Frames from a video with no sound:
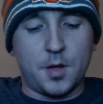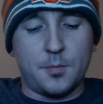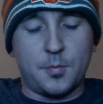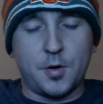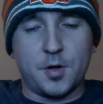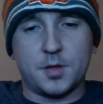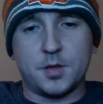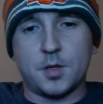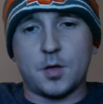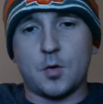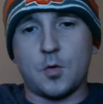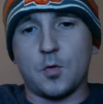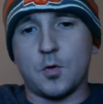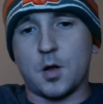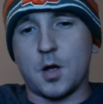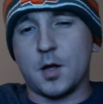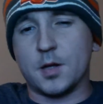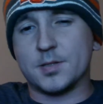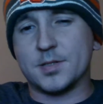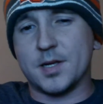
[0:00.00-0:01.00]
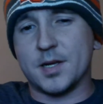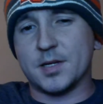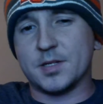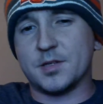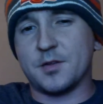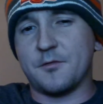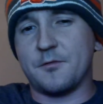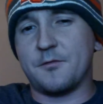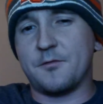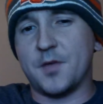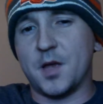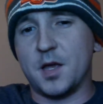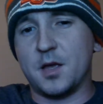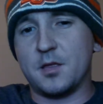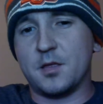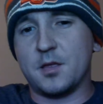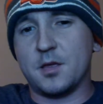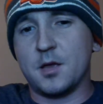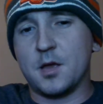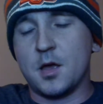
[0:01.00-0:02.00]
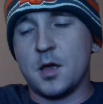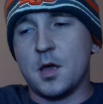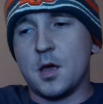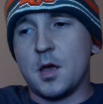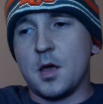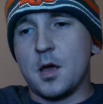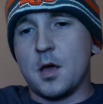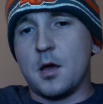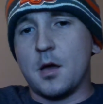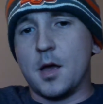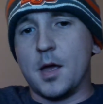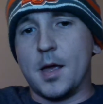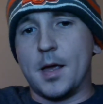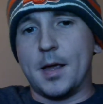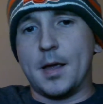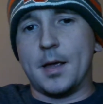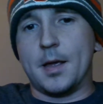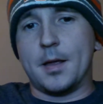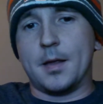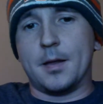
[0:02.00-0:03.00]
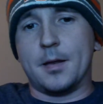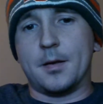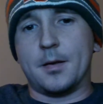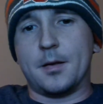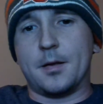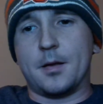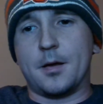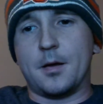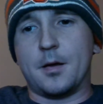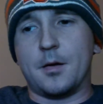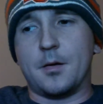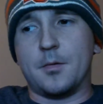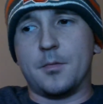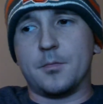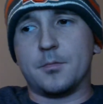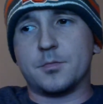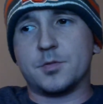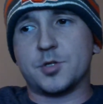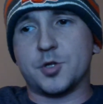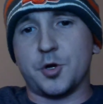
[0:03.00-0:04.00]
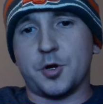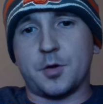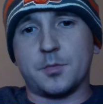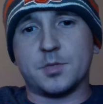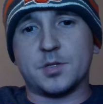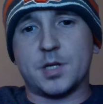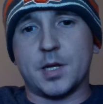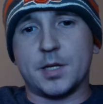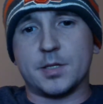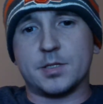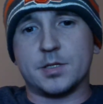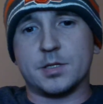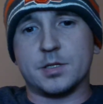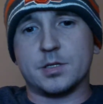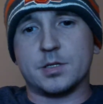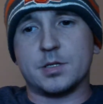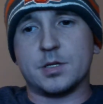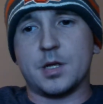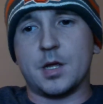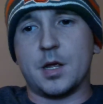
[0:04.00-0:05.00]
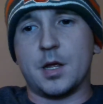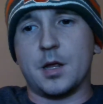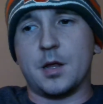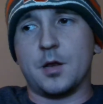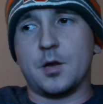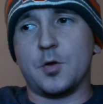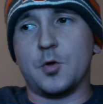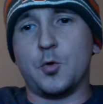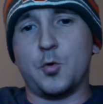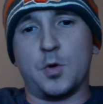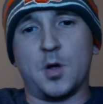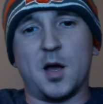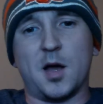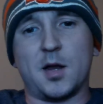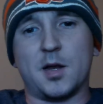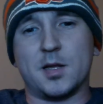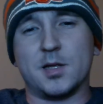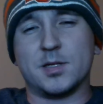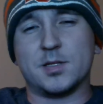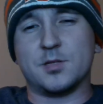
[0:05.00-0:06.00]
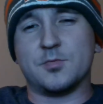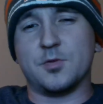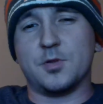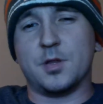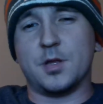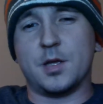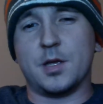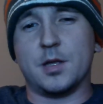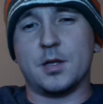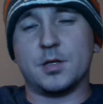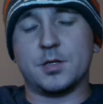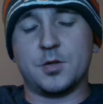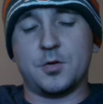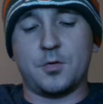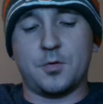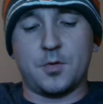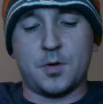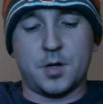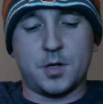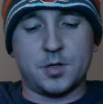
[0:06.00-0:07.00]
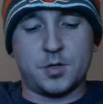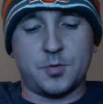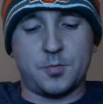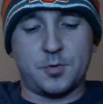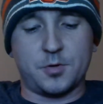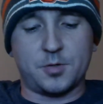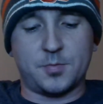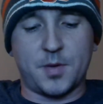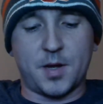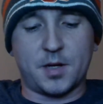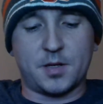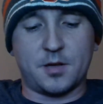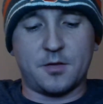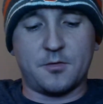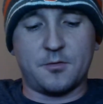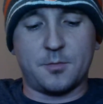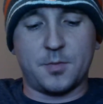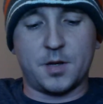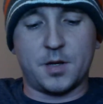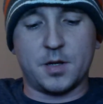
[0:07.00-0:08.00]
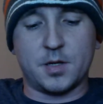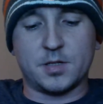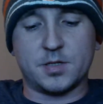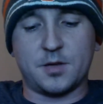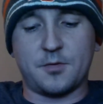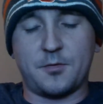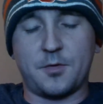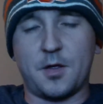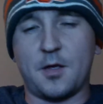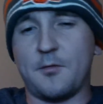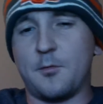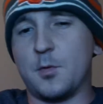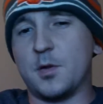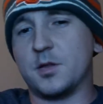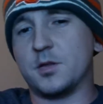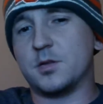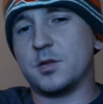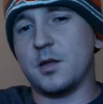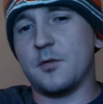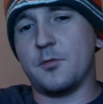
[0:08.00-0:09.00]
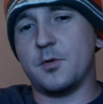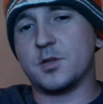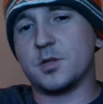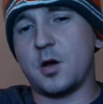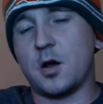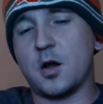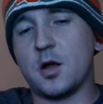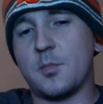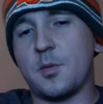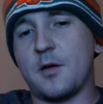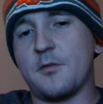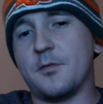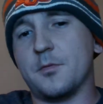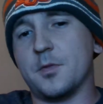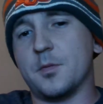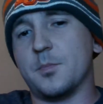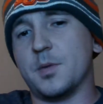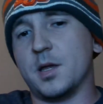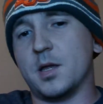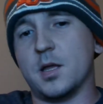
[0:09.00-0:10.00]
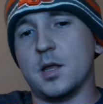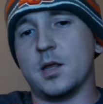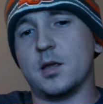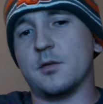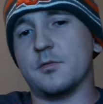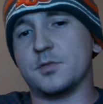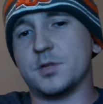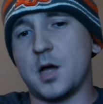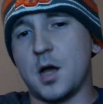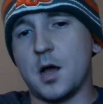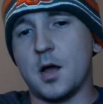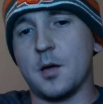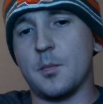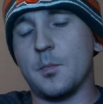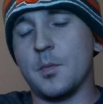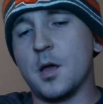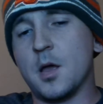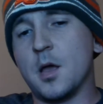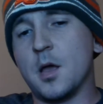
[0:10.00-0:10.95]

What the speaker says: put the whole context of faith and circumstances and who God is really into perspective. Because if we talk about from the beginning of time